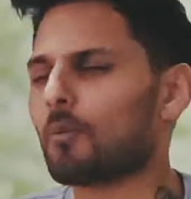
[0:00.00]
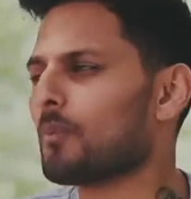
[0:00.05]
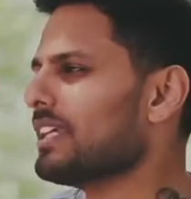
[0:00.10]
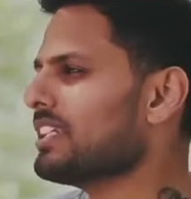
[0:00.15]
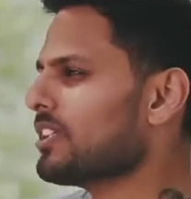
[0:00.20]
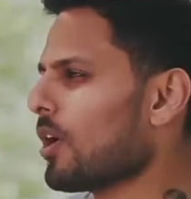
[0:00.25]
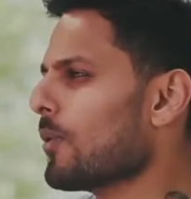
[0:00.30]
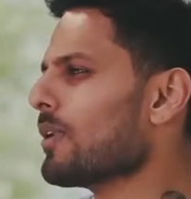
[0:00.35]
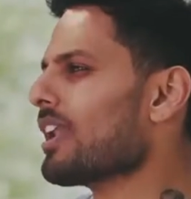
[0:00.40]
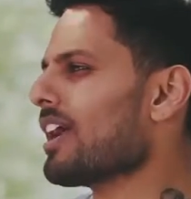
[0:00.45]
that
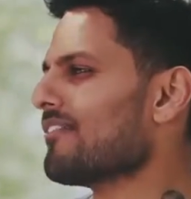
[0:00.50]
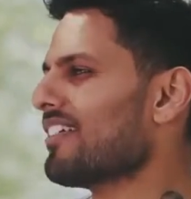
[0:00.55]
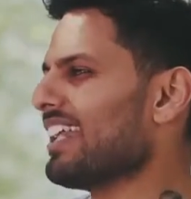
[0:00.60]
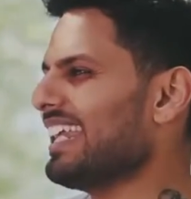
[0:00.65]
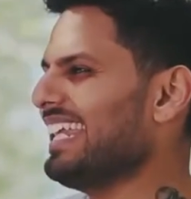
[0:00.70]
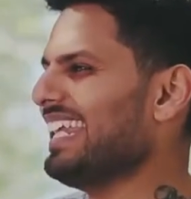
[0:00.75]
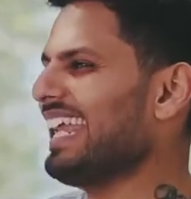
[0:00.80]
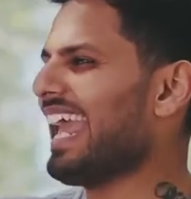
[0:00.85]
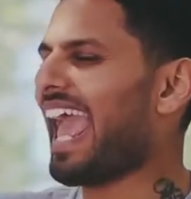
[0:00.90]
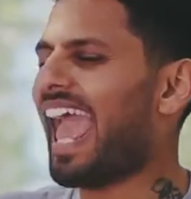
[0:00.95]
we don't have
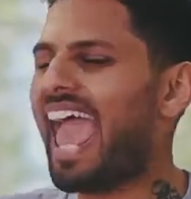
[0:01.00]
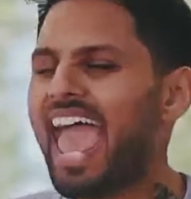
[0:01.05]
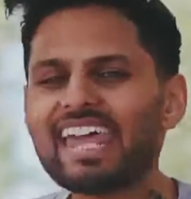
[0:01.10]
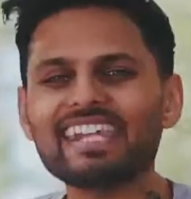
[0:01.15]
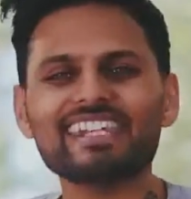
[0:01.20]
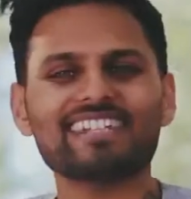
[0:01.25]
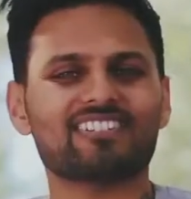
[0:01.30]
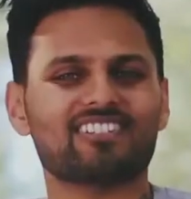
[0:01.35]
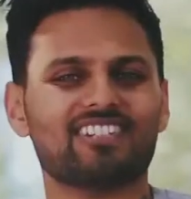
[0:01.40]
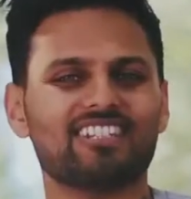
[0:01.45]
any
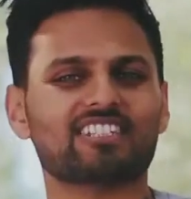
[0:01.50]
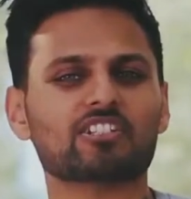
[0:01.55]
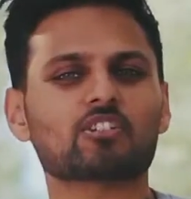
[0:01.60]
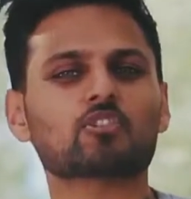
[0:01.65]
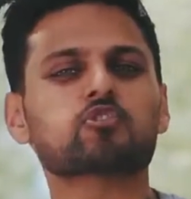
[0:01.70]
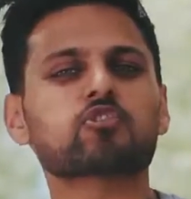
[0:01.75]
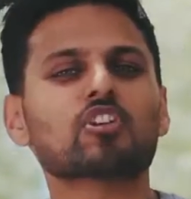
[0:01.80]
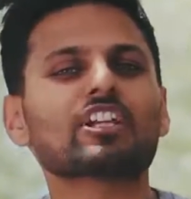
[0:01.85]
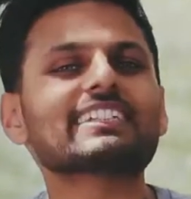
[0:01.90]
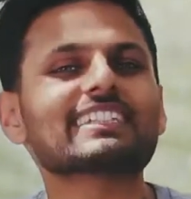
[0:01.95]
energy to
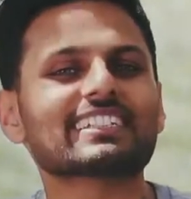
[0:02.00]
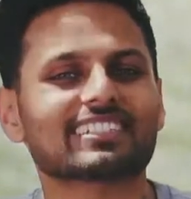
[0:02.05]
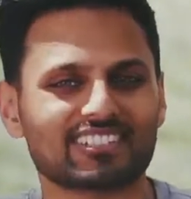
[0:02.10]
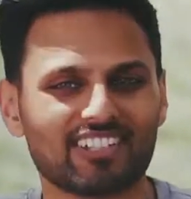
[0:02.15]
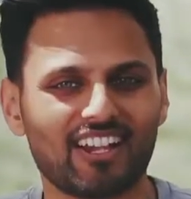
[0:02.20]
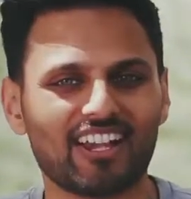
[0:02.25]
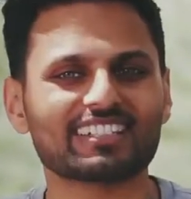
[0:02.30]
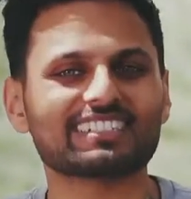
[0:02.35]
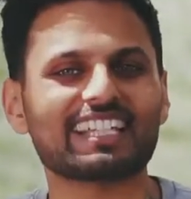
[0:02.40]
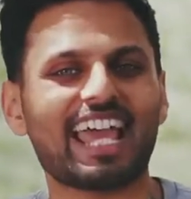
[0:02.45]

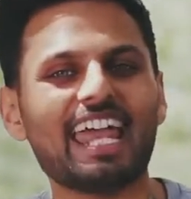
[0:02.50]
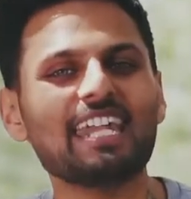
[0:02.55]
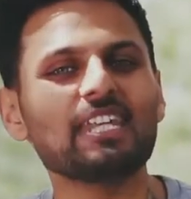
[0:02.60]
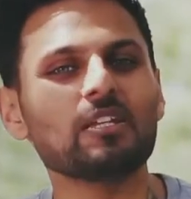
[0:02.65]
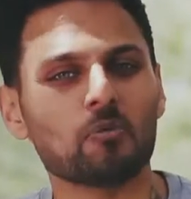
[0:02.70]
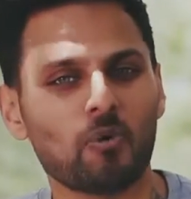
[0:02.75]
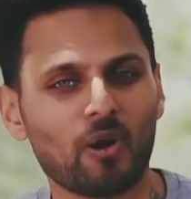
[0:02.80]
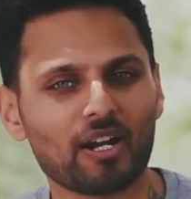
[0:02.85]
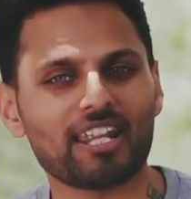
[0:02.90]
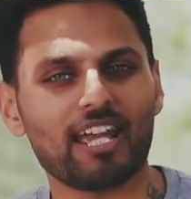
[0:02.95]
criticize
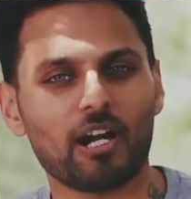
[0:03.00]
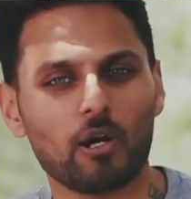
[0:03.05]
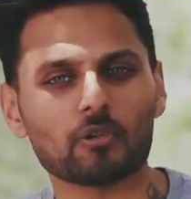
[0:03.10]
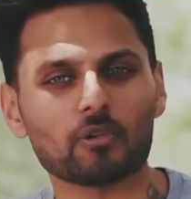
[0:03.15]
anyone